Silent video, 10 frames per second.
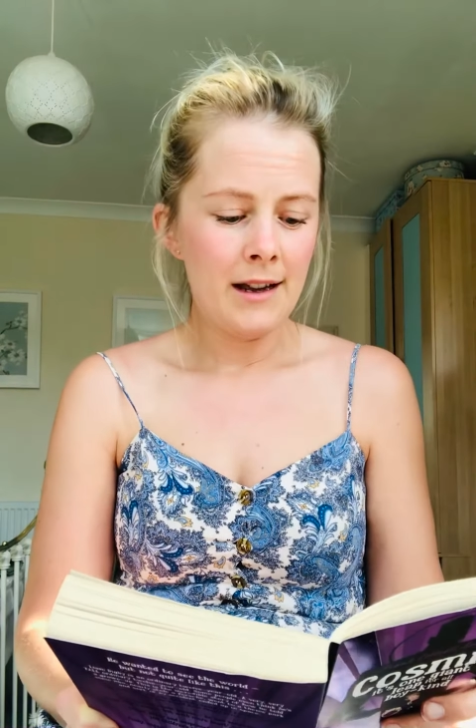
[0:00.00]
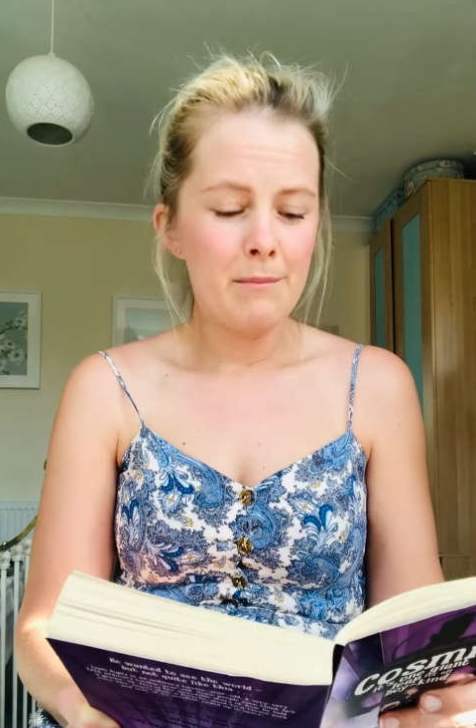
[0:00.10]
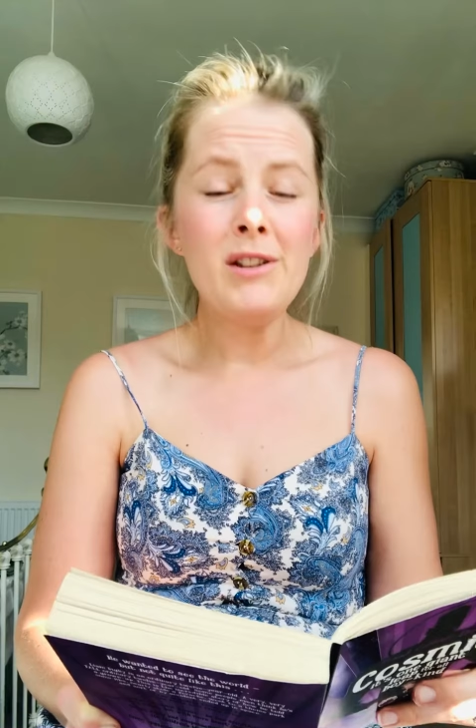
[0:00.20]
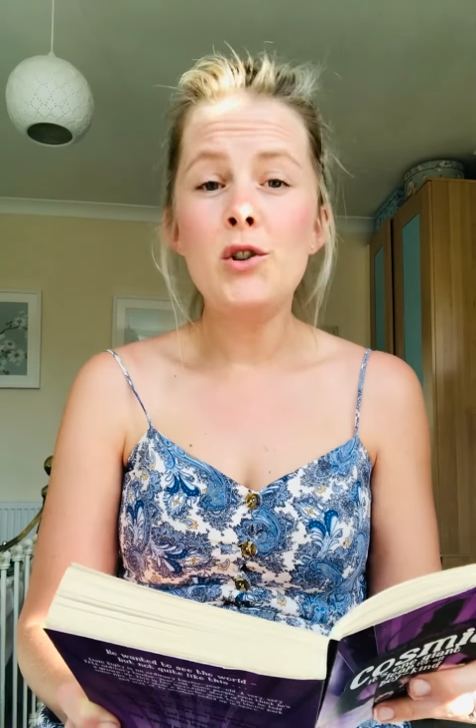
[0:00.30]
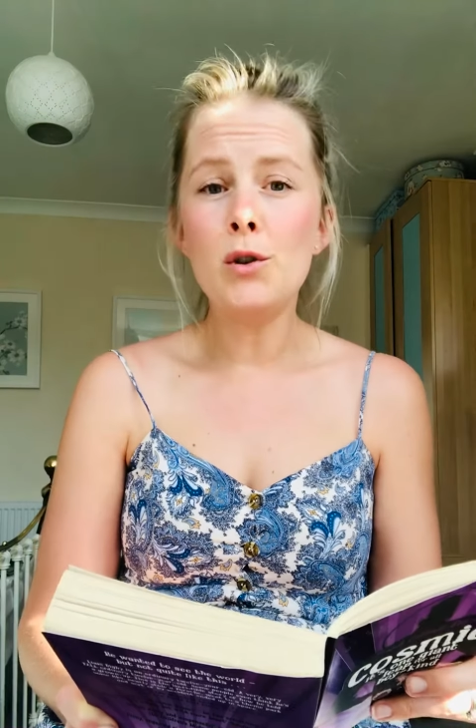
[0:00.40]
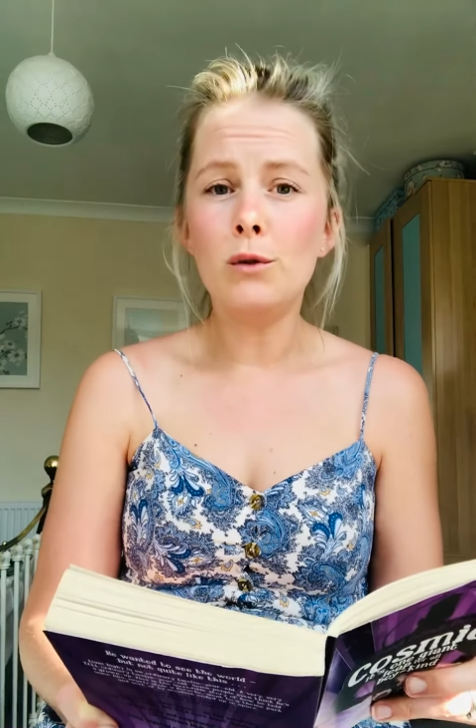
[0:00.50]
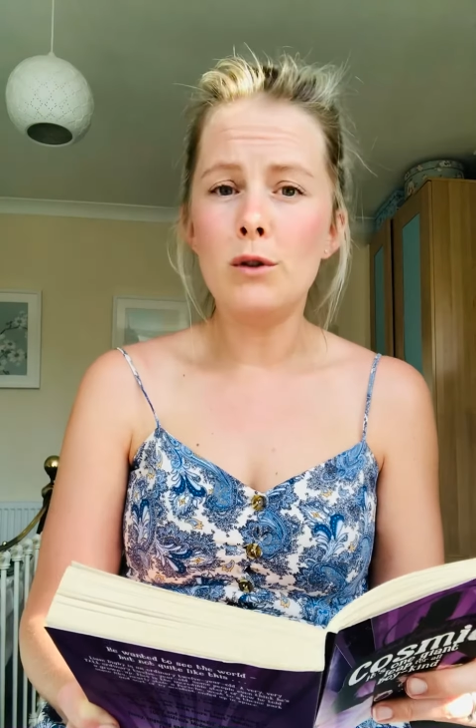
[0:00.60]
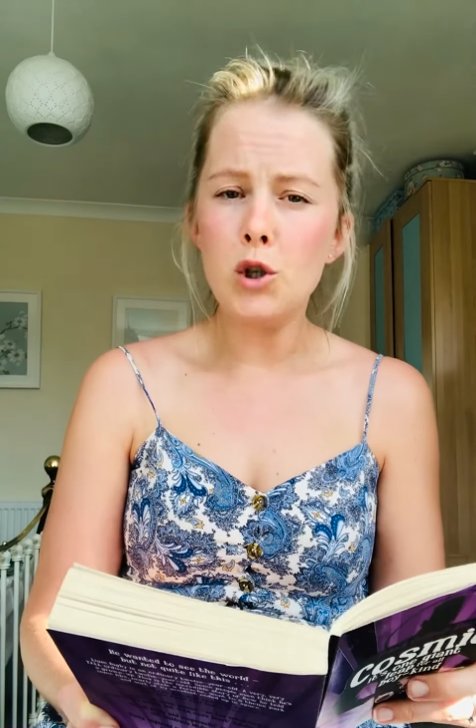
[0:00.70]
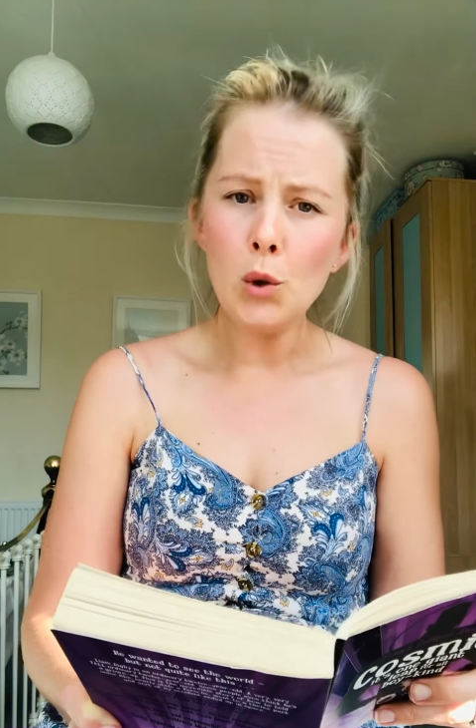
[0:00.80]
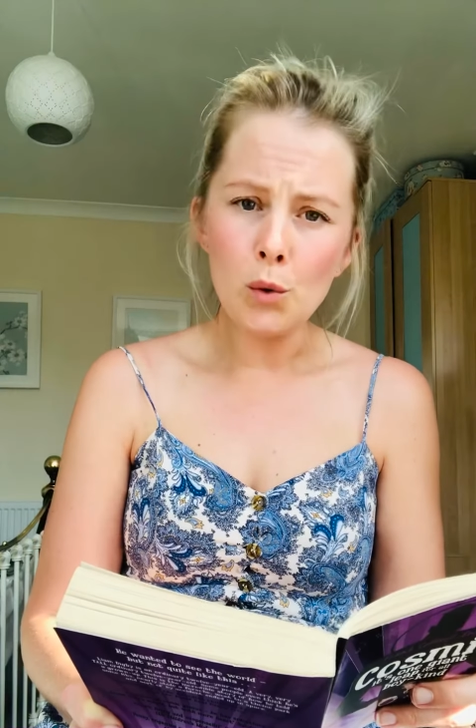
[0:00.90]
Miss Jewel
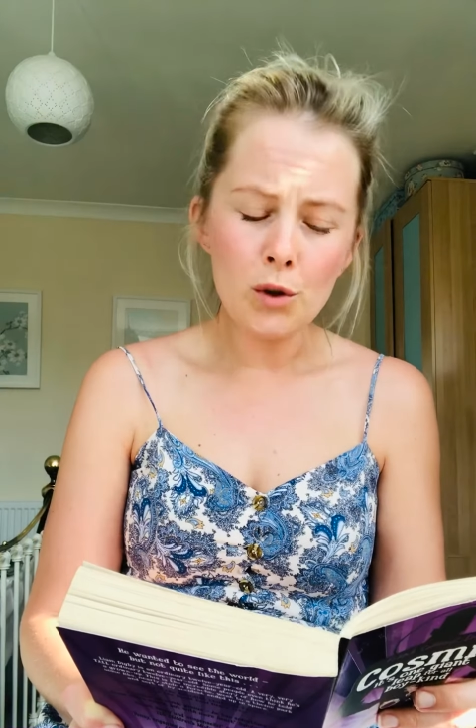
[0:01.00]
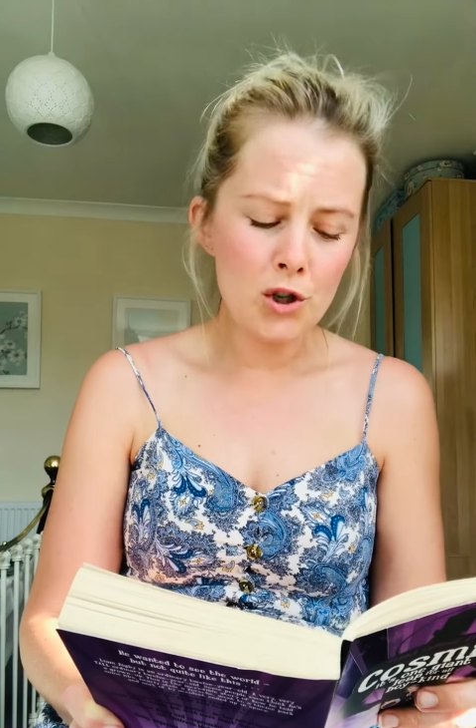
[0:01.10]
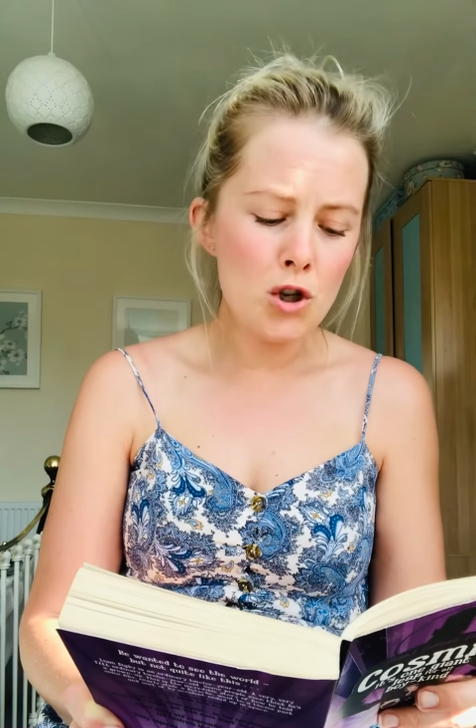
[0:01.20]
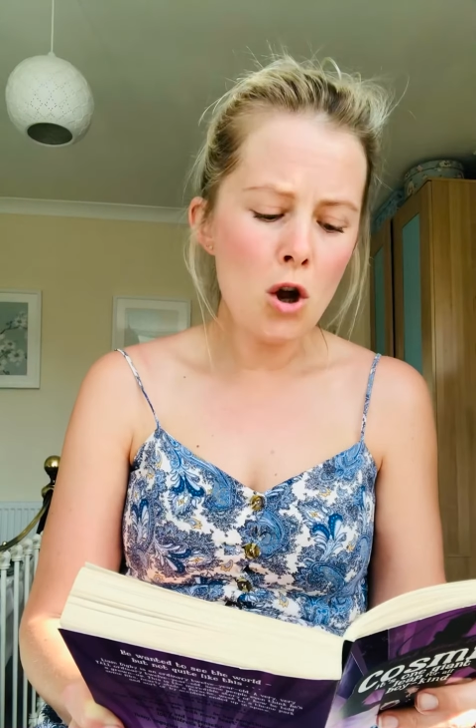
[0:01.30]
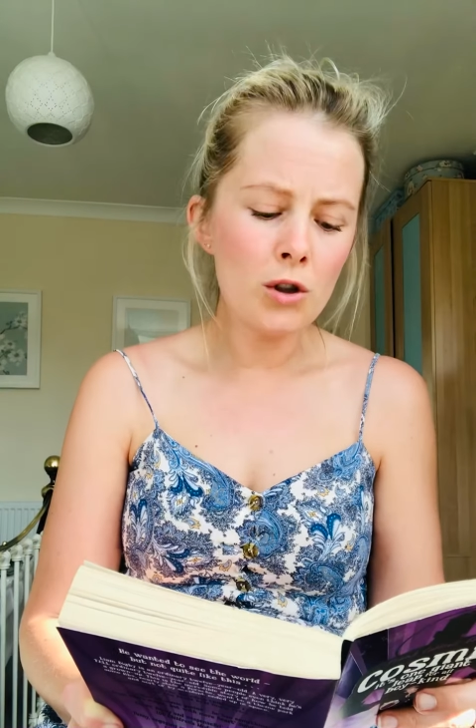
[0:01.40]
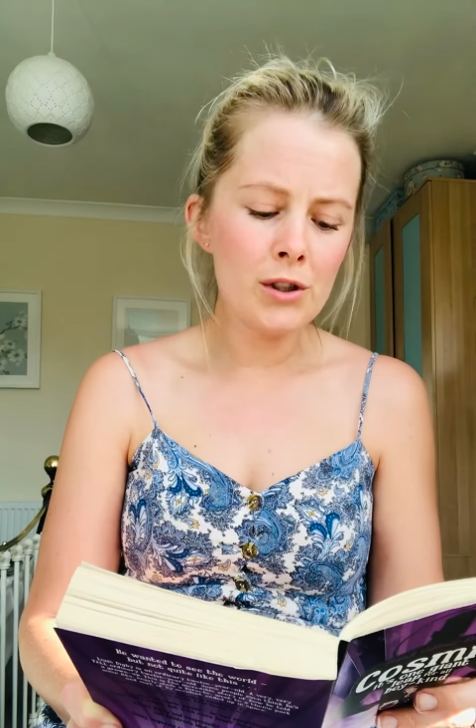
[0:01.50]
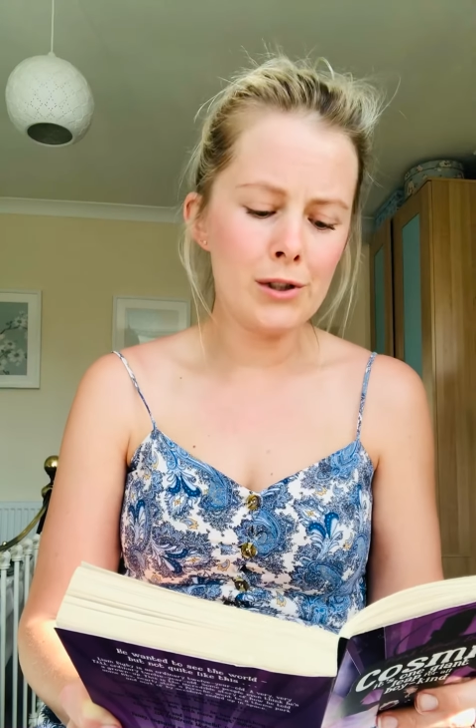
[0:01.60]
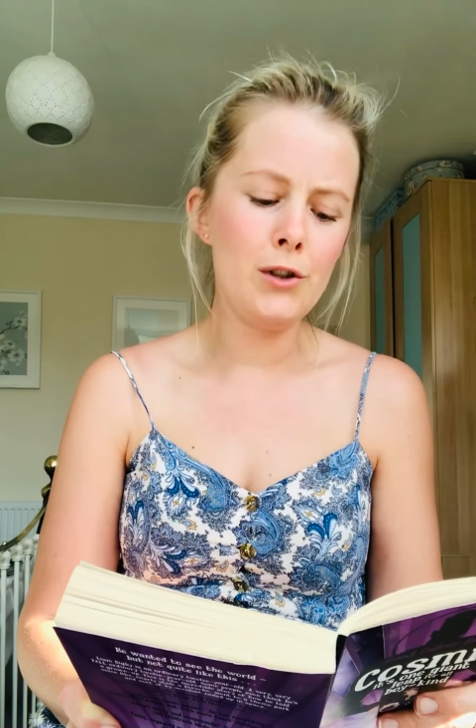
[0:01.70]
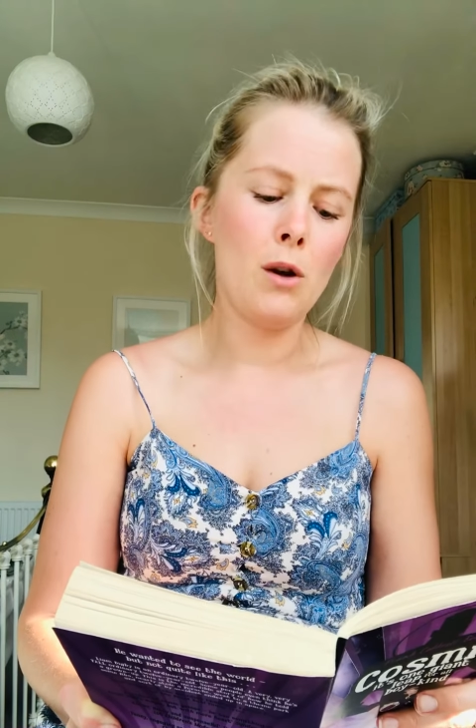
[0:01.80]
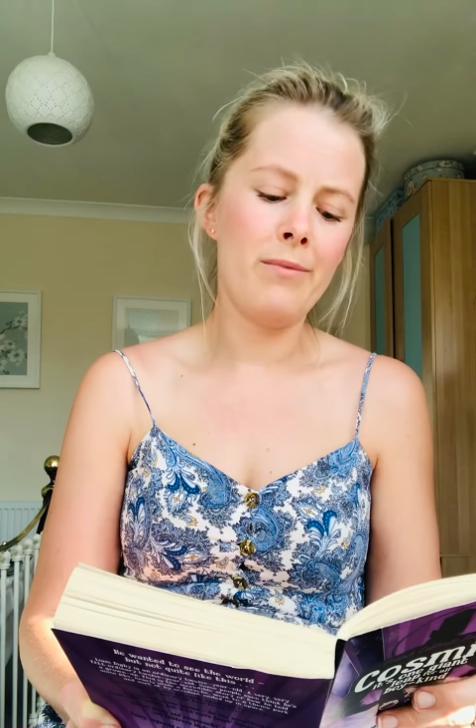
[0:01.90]
talked
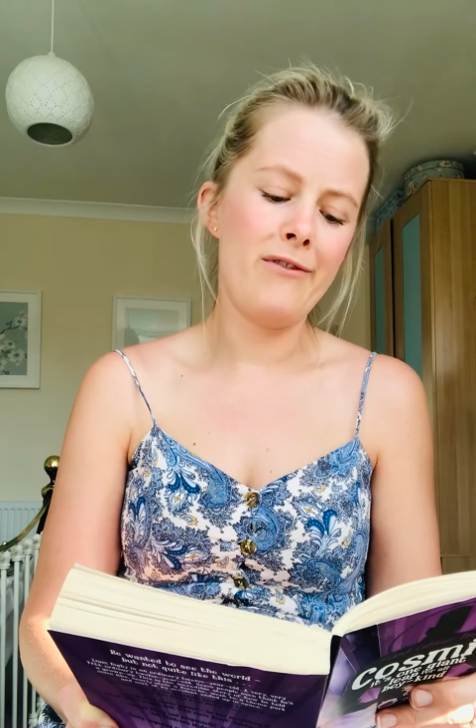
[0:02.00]
non-stop